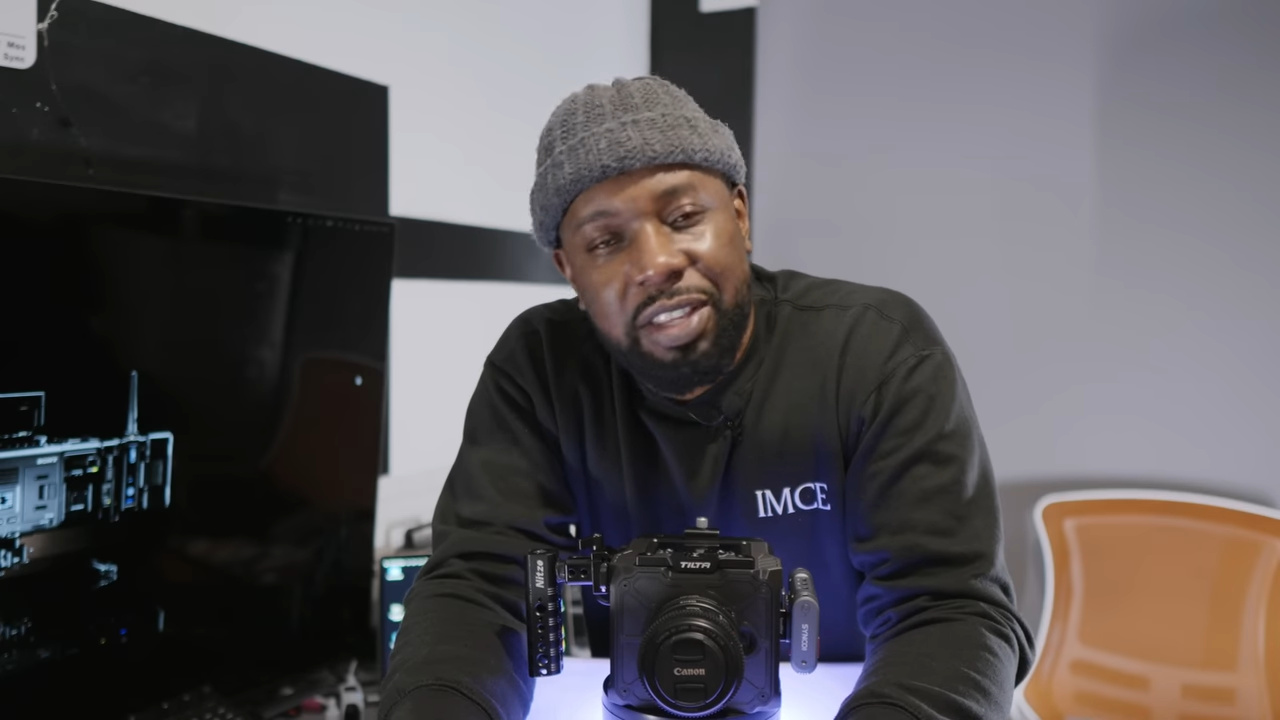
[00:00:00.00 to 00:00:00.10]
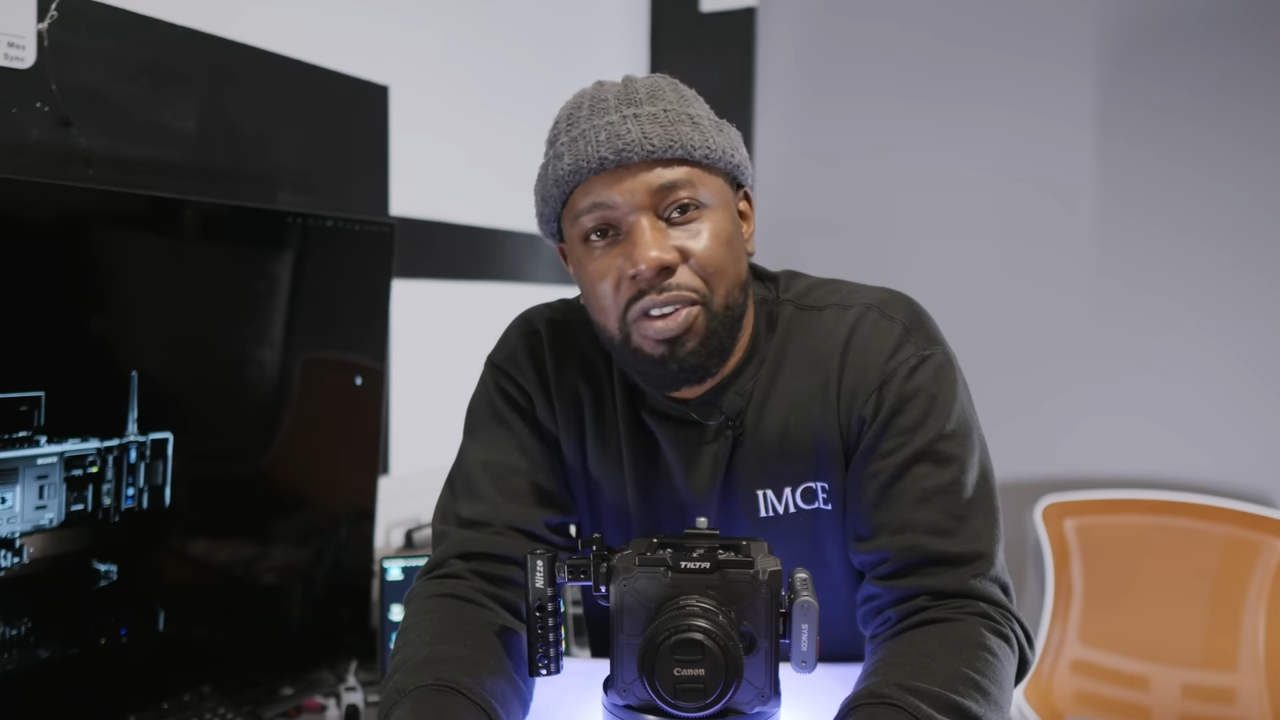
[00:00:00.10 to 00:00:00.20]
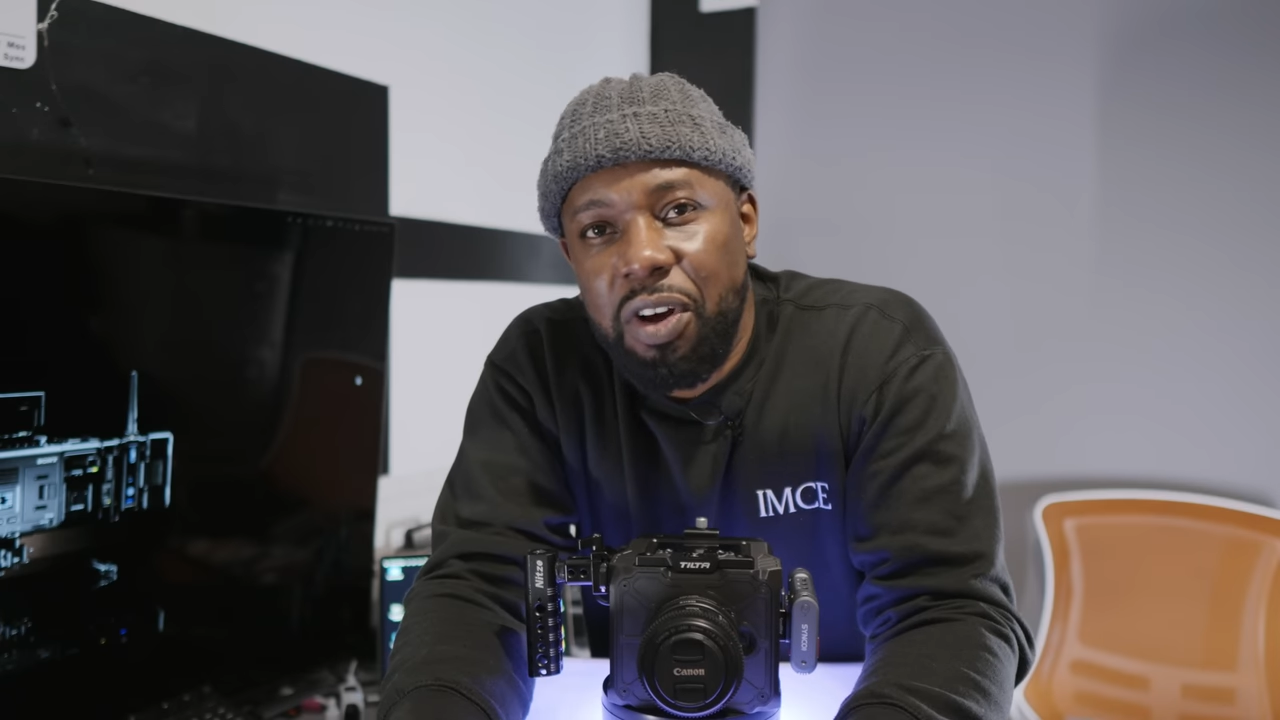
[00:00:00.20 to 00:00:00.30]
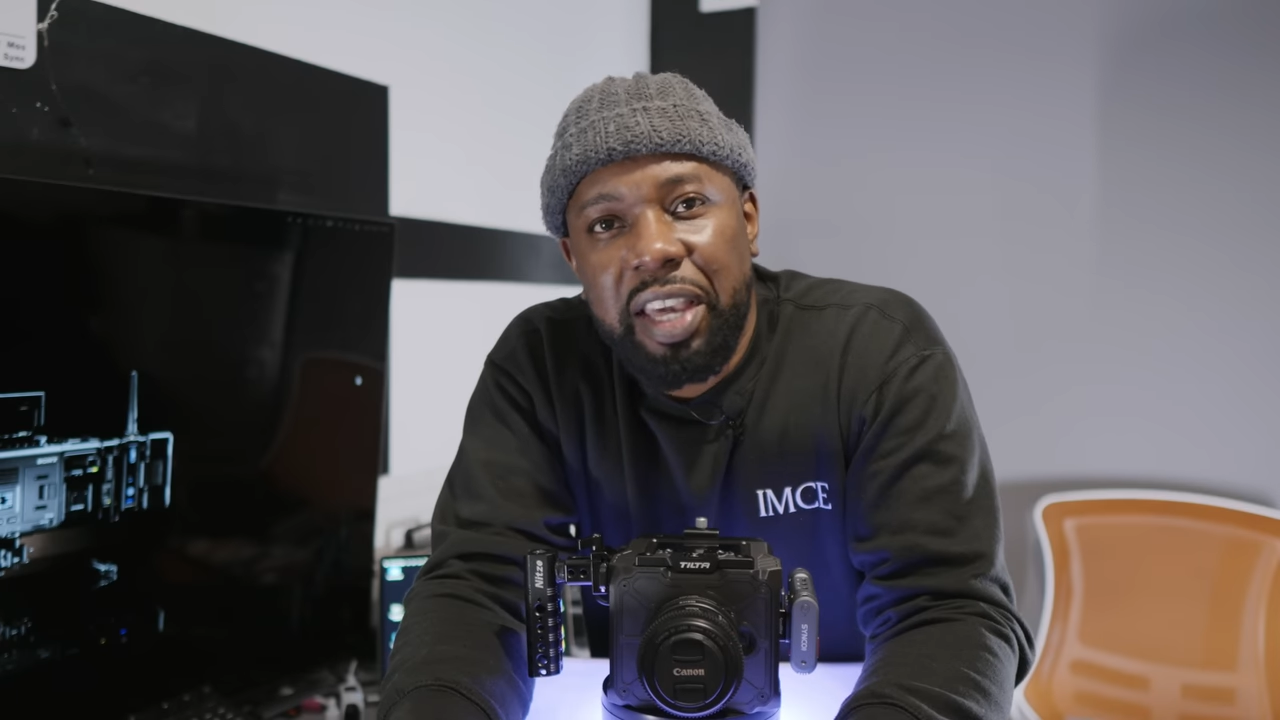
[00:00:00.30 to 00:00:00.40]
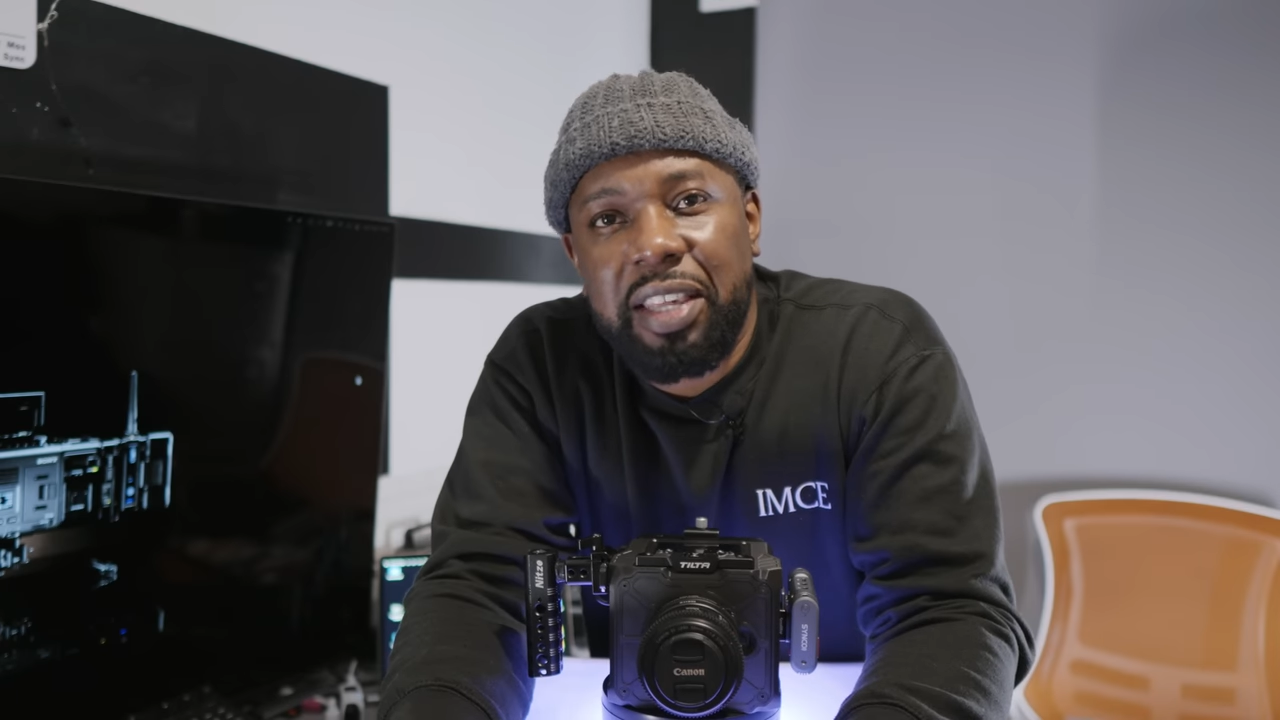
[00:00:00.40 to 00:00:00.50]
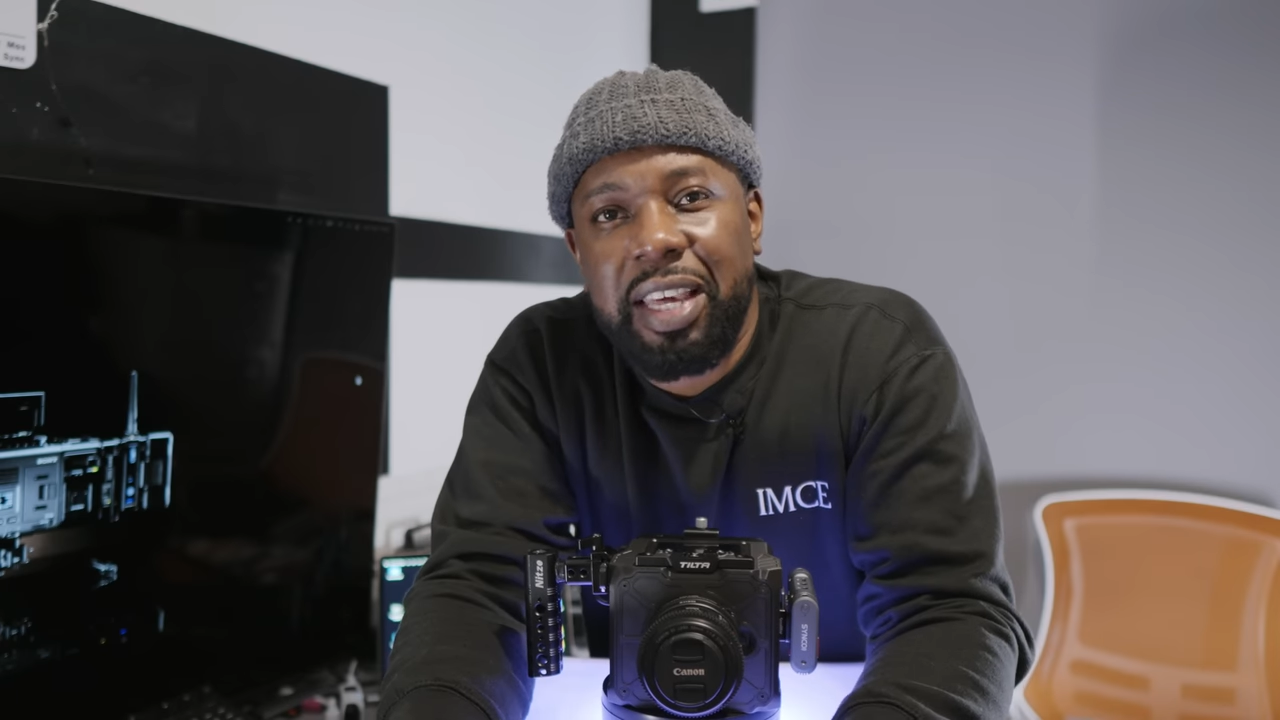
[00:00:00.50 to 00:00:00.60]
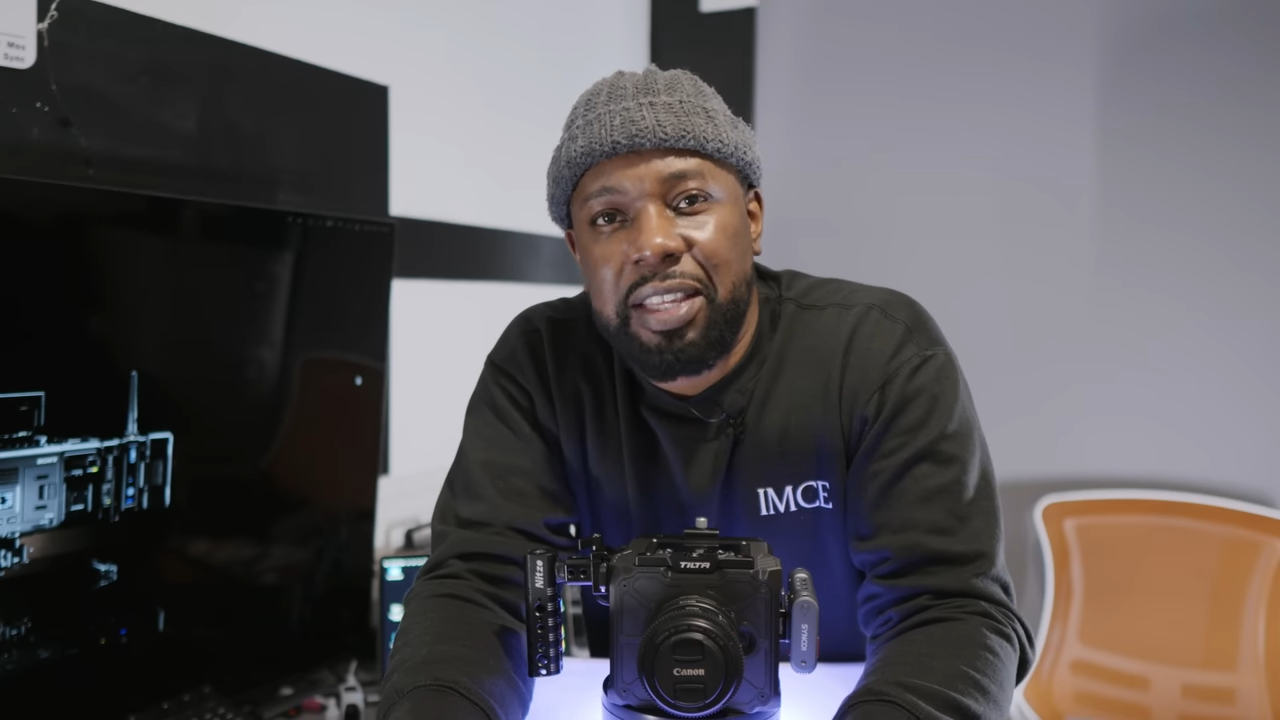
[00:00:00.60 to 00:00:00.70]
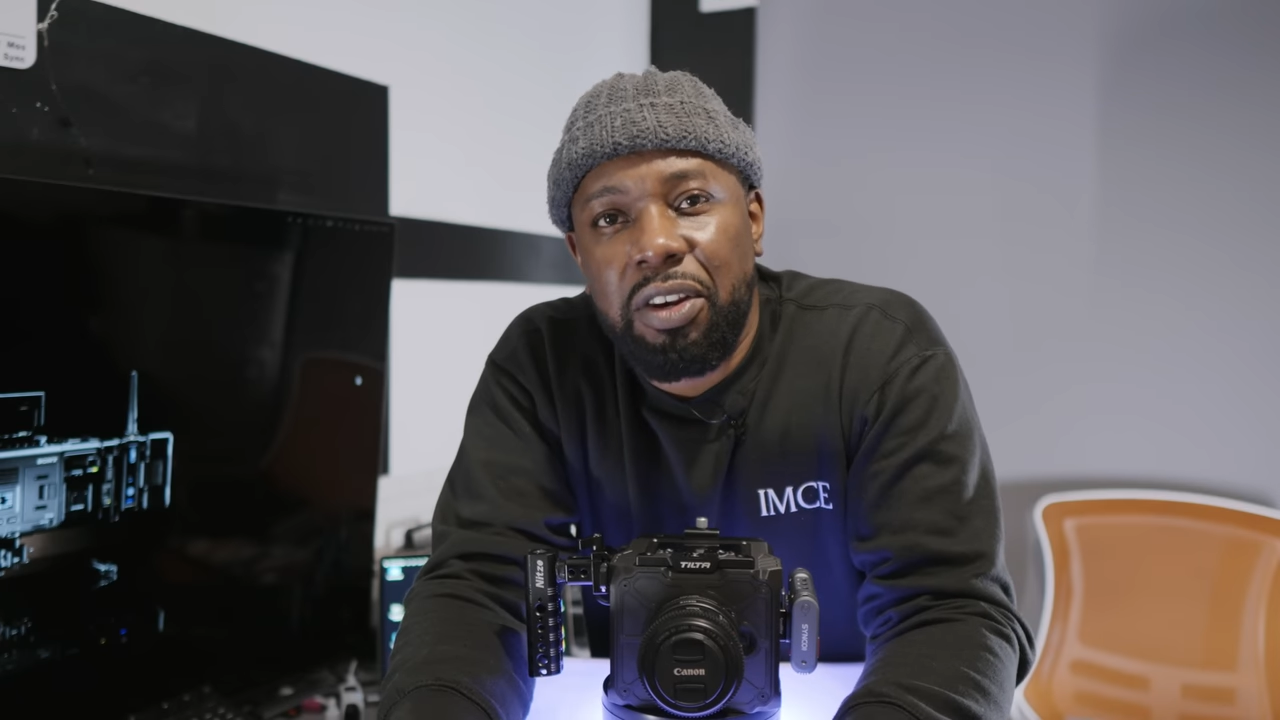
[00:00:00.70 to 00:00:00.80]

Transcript: a